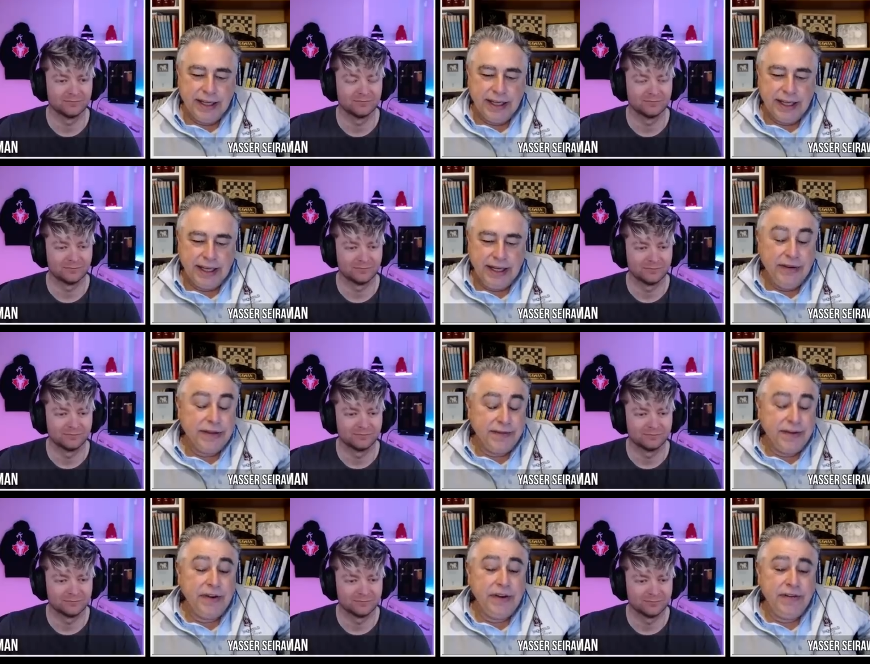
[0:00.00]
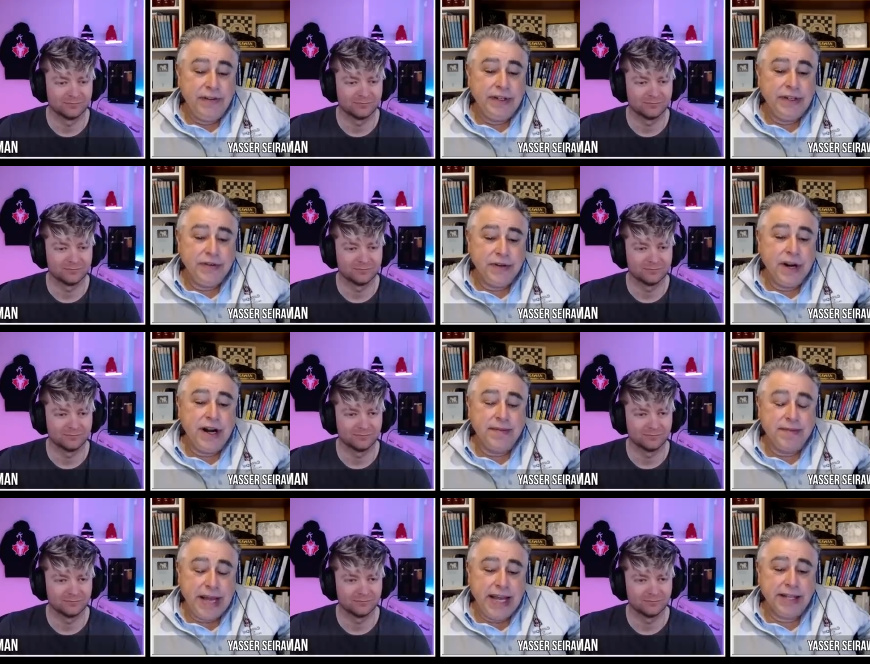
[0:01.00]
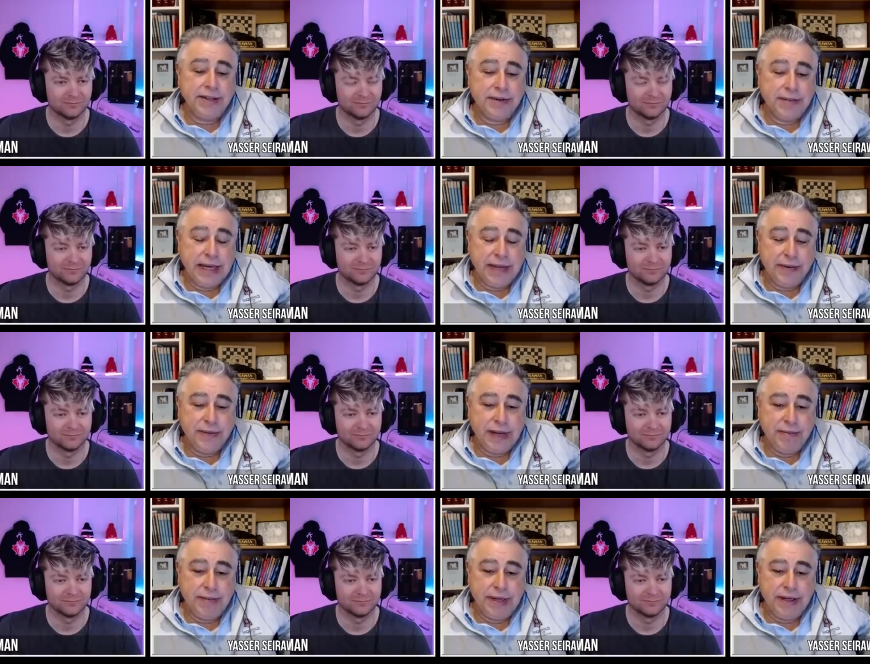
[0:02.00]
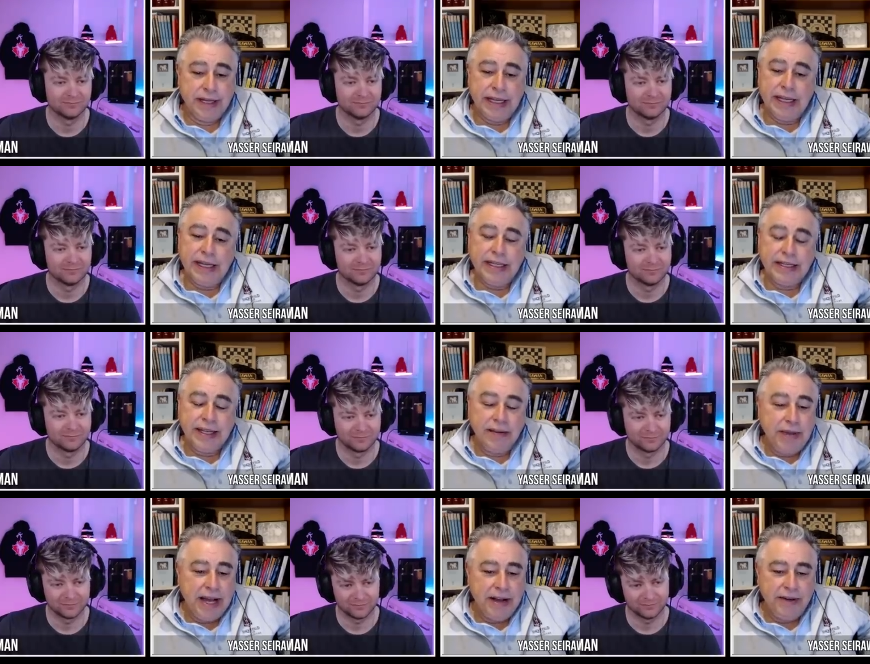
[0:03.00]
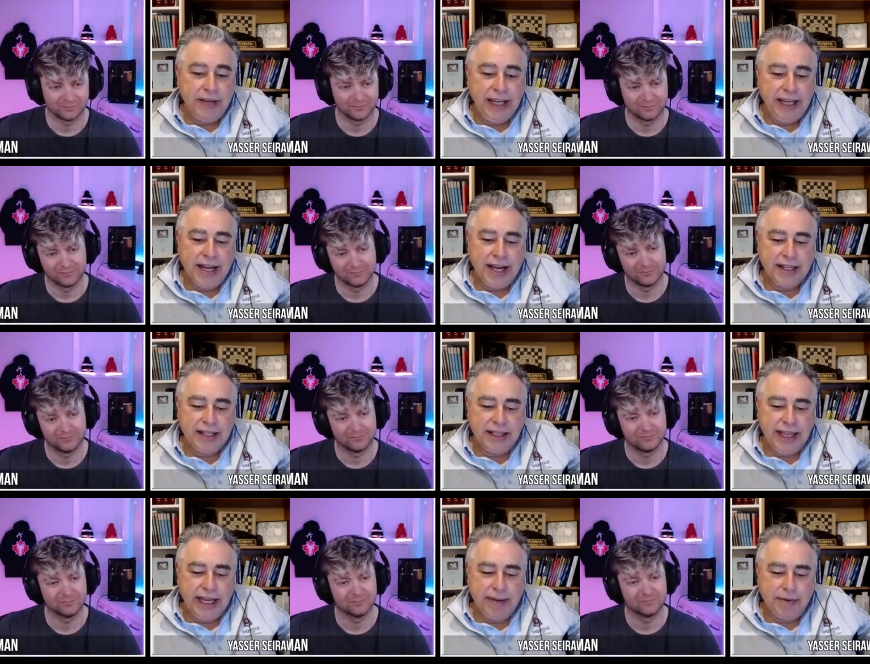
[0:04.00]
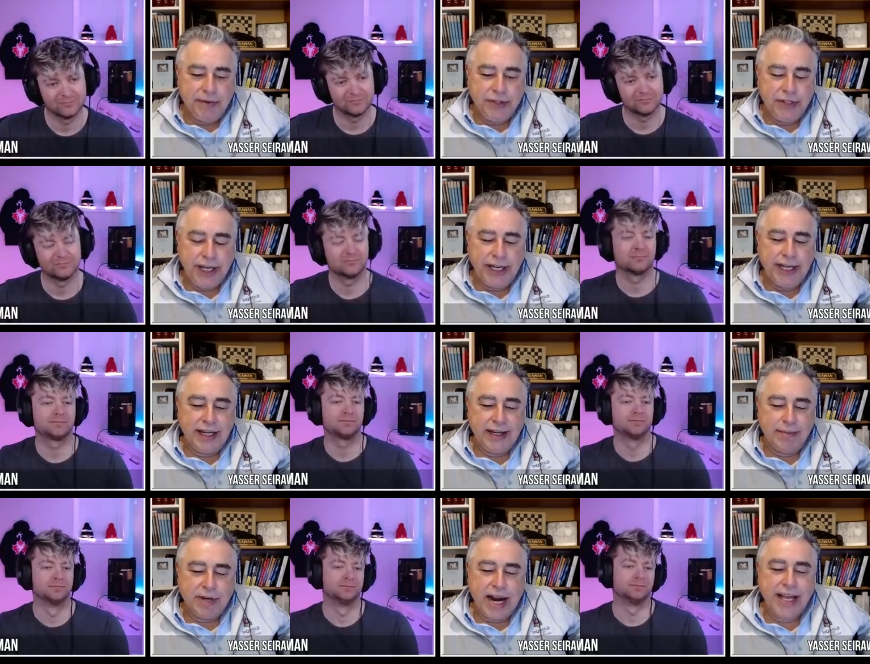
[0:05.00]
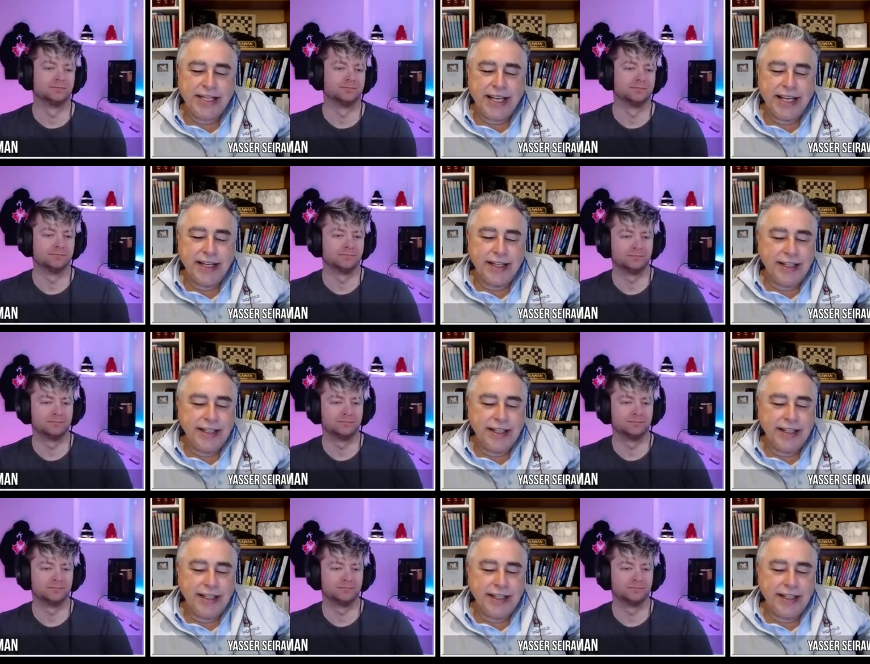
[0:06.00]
Speaker 1: and he was a very, very strong master, by the way, but somehow he got the label chicken in a brasket